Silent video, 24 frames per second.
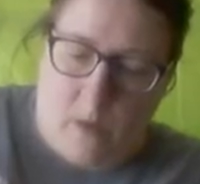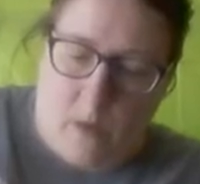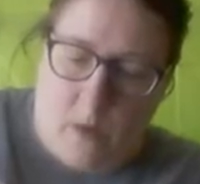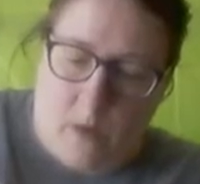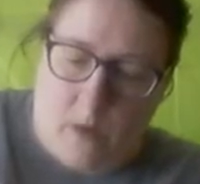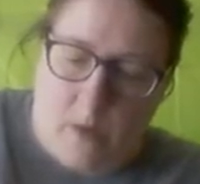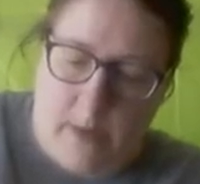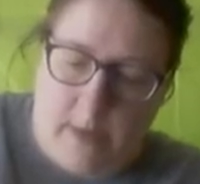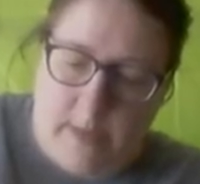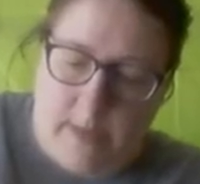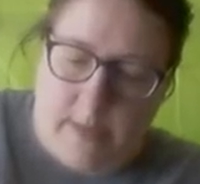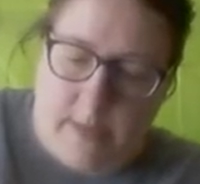All
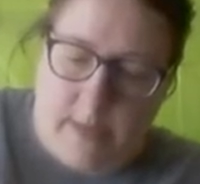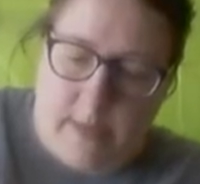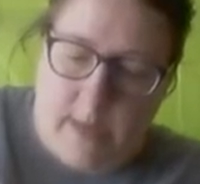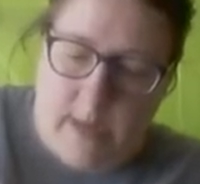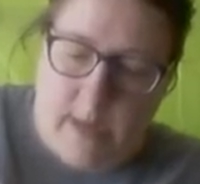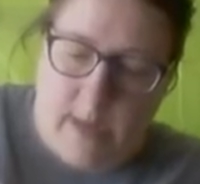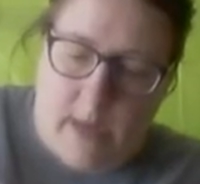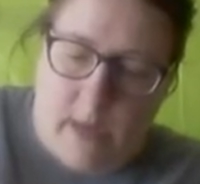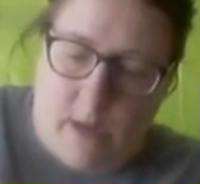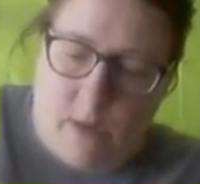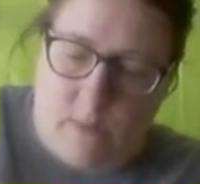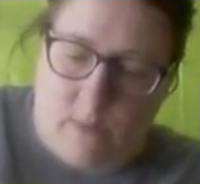right,
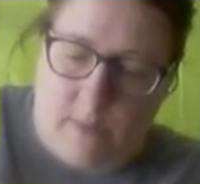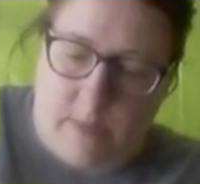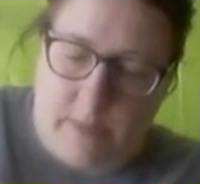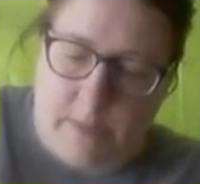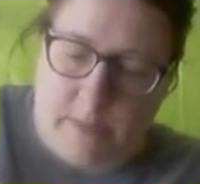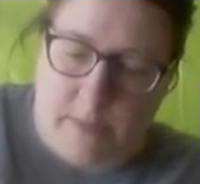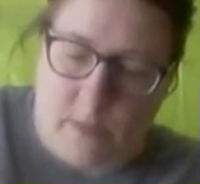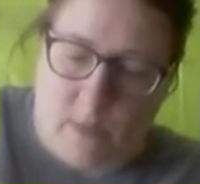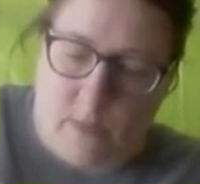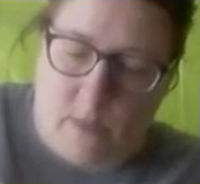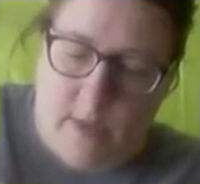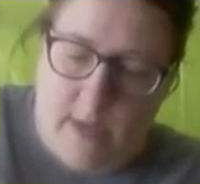now
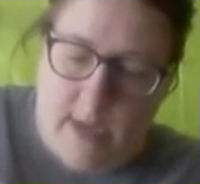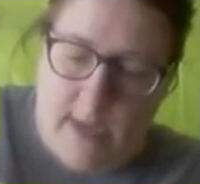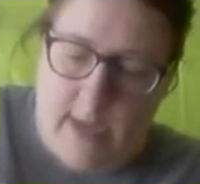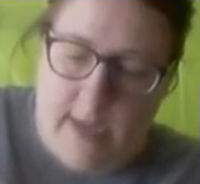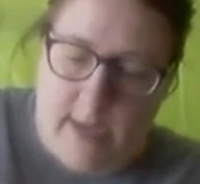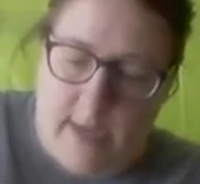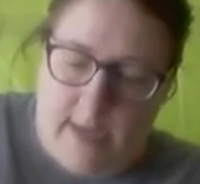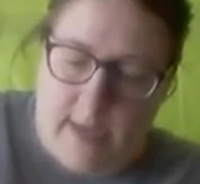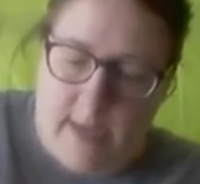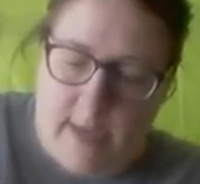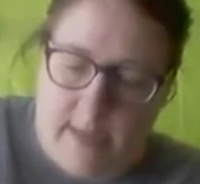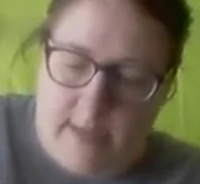let's go
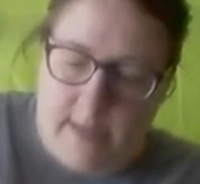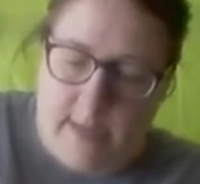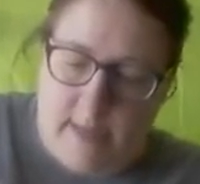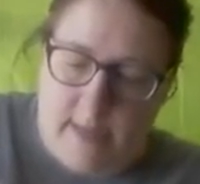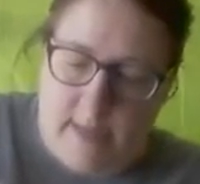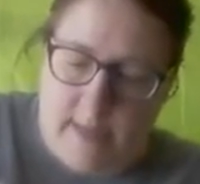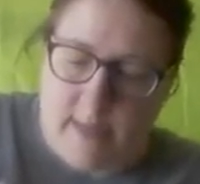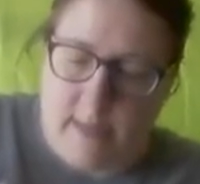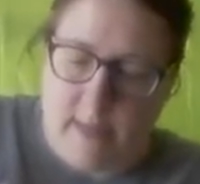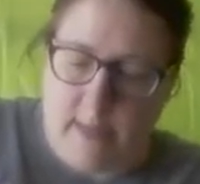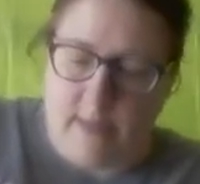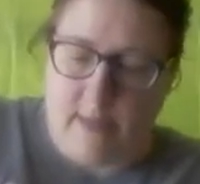ahead.
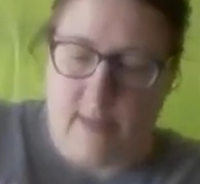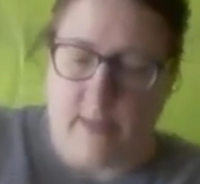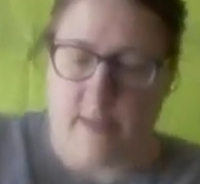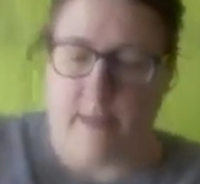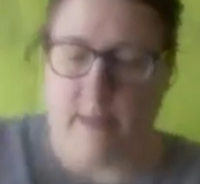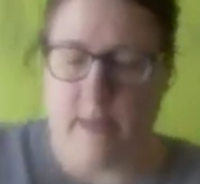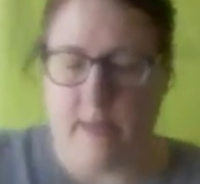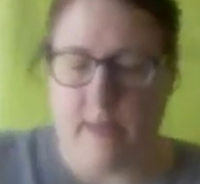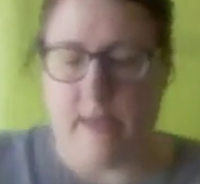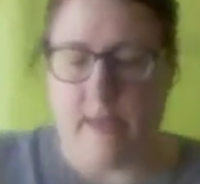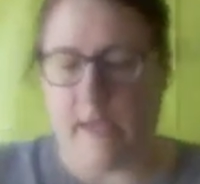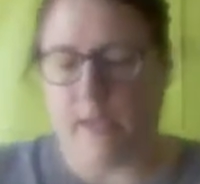
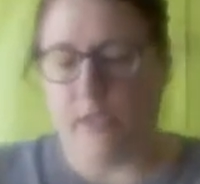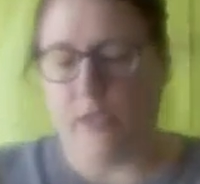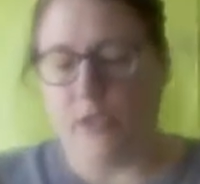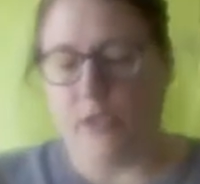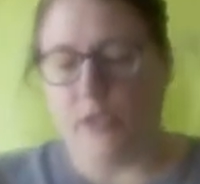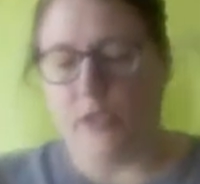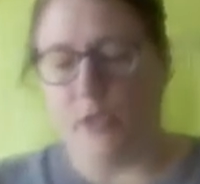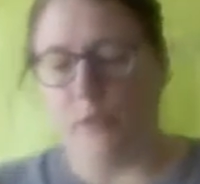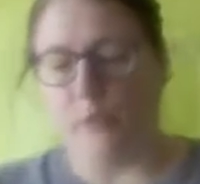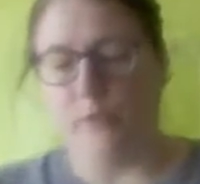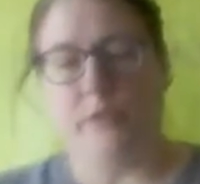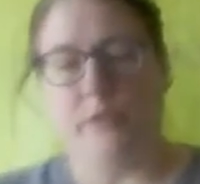I
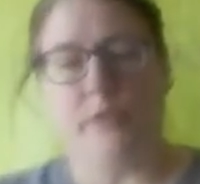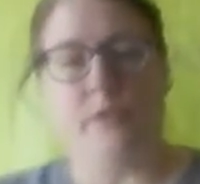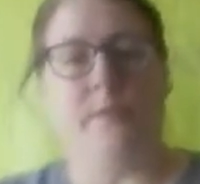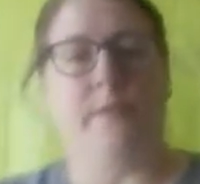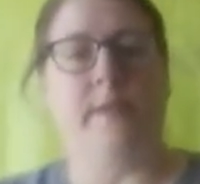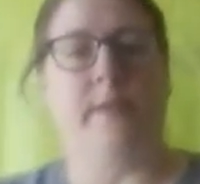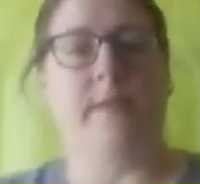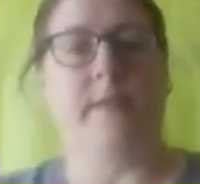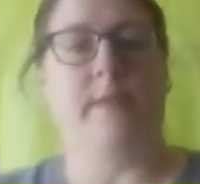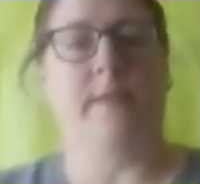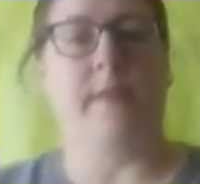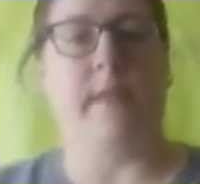showed you the
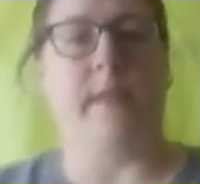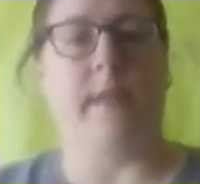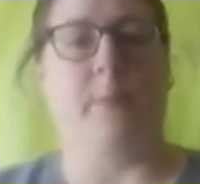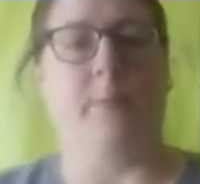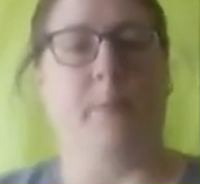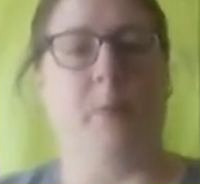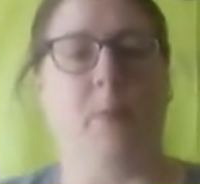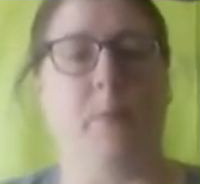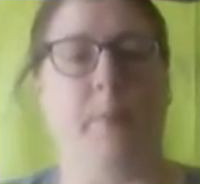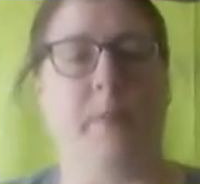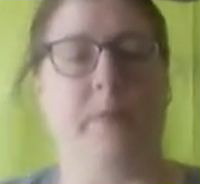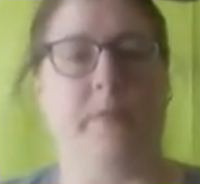
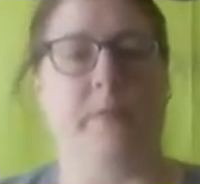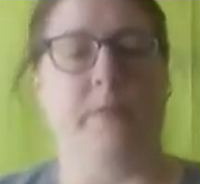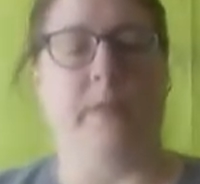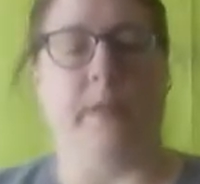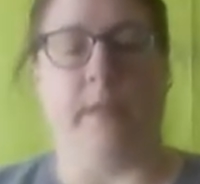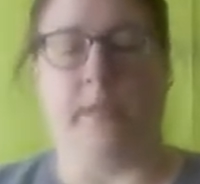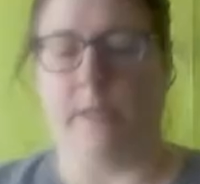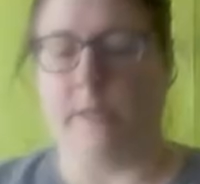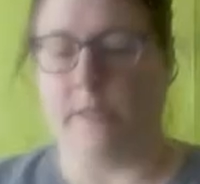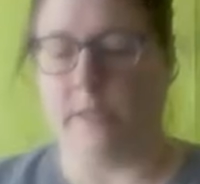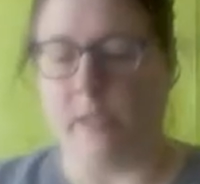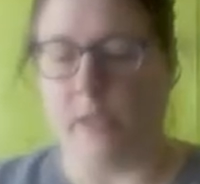example
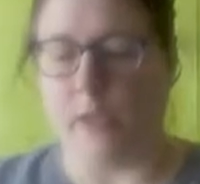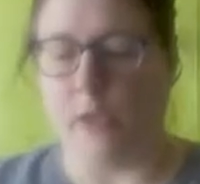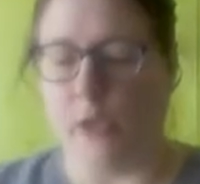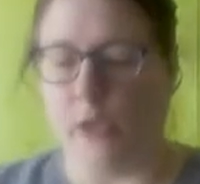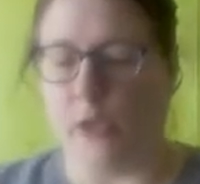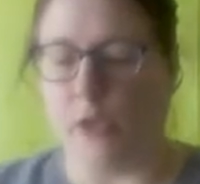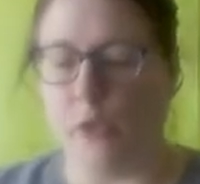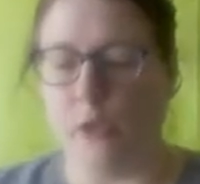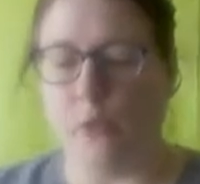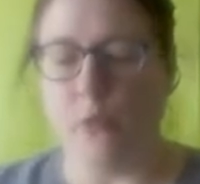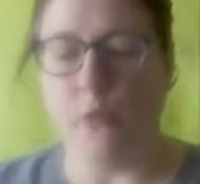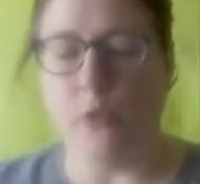buildings.
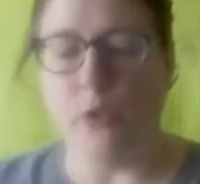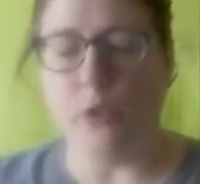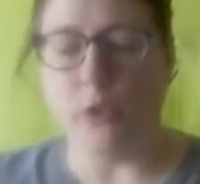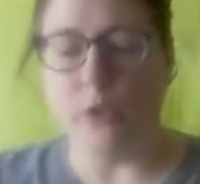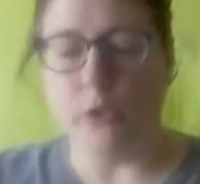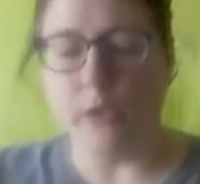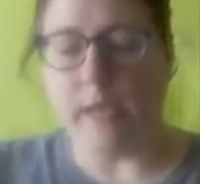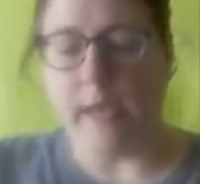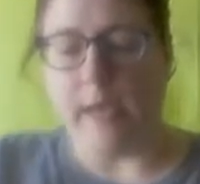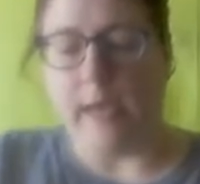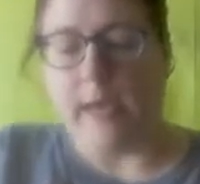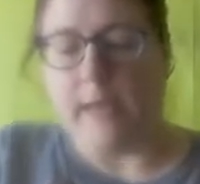You
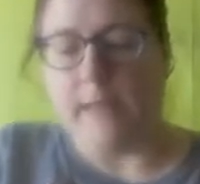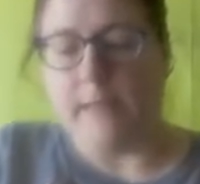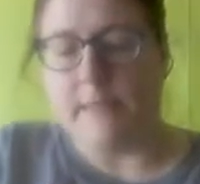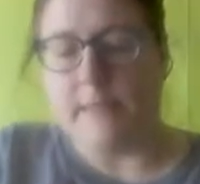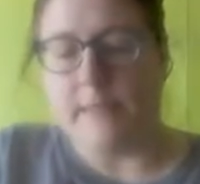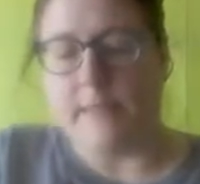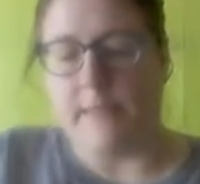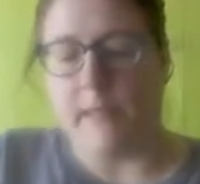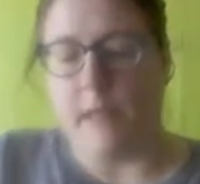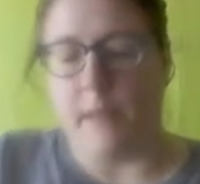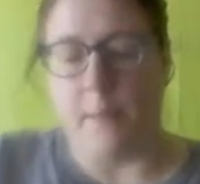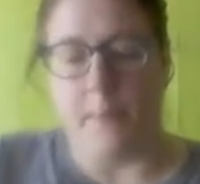look at
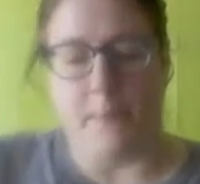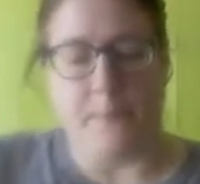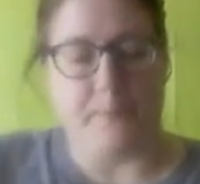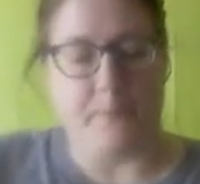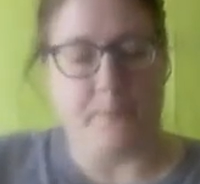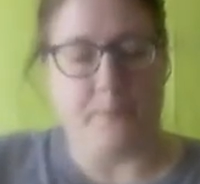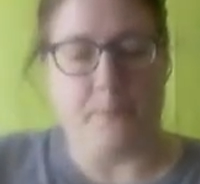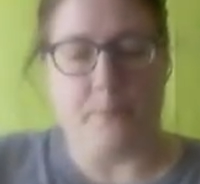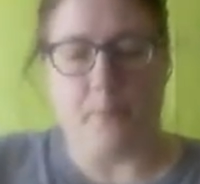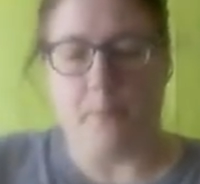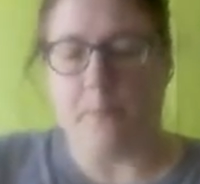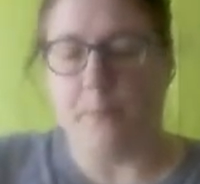some
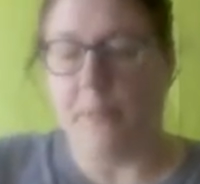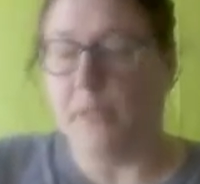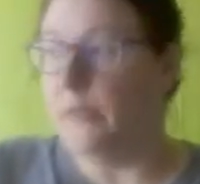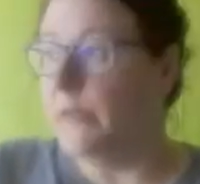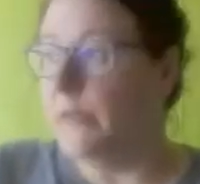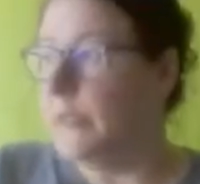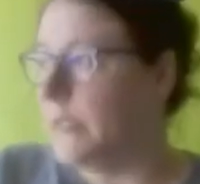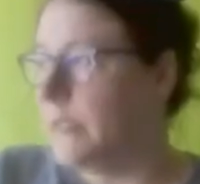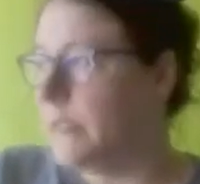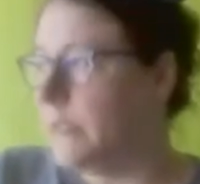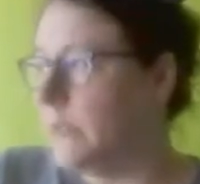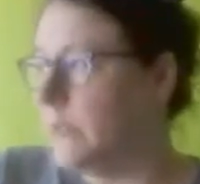
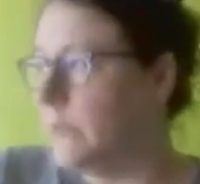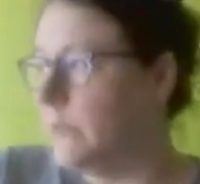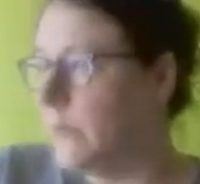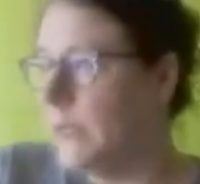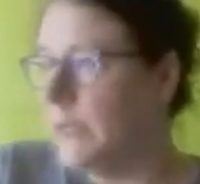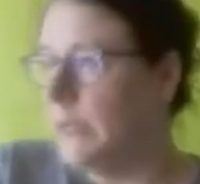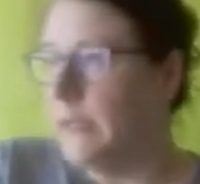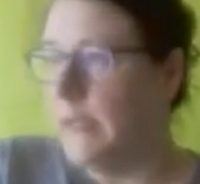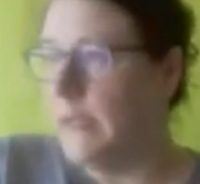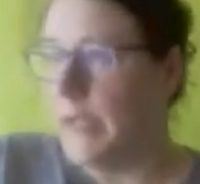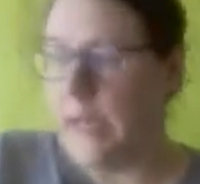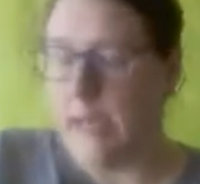buildings in
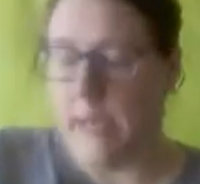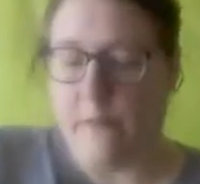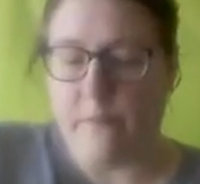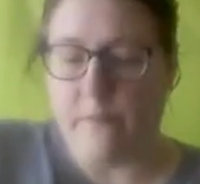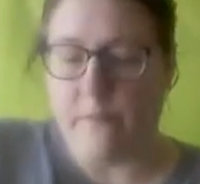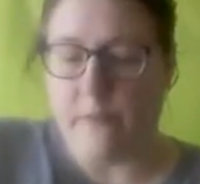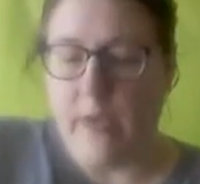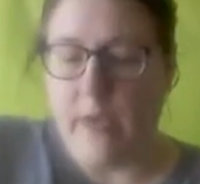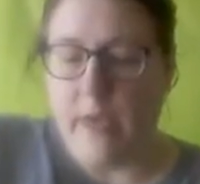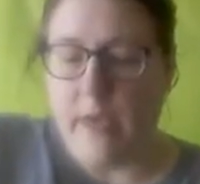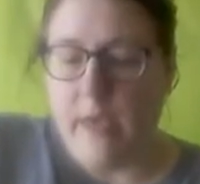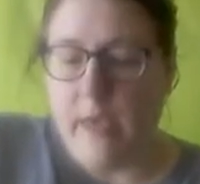real life
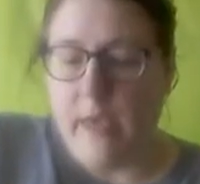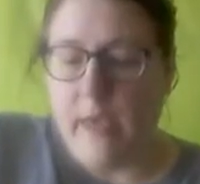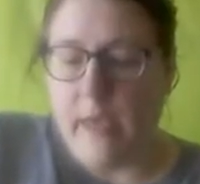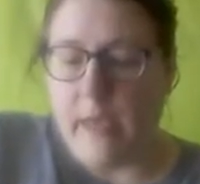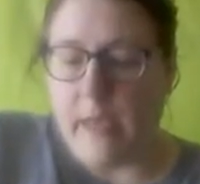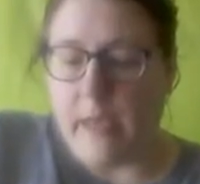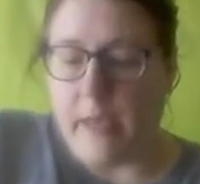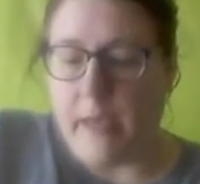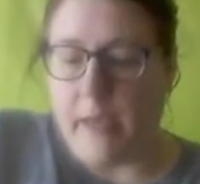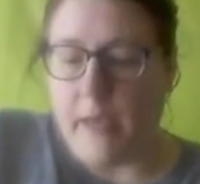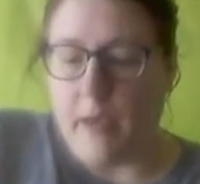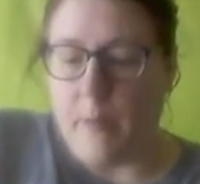
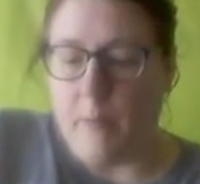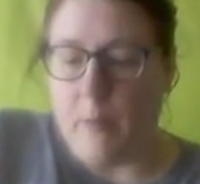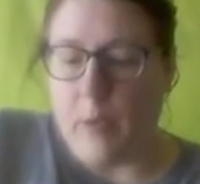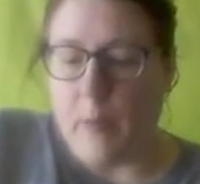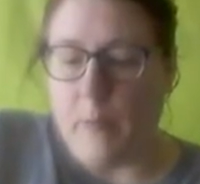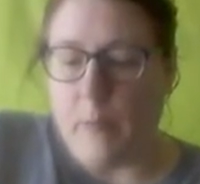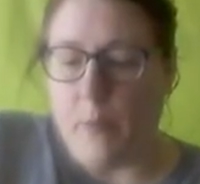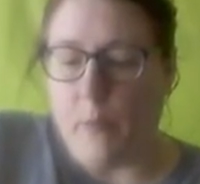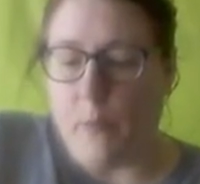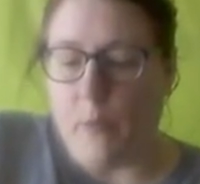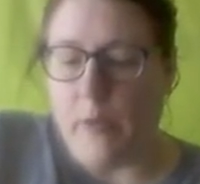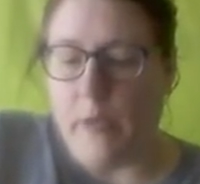and come
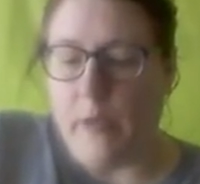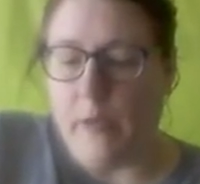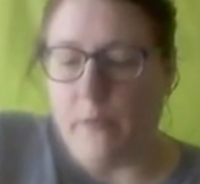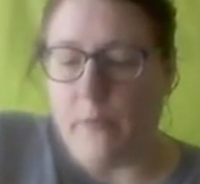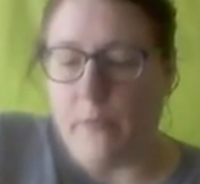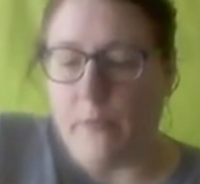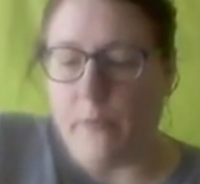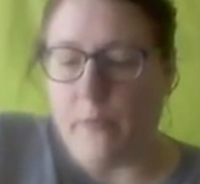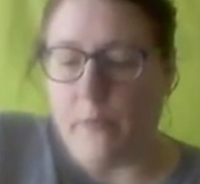up with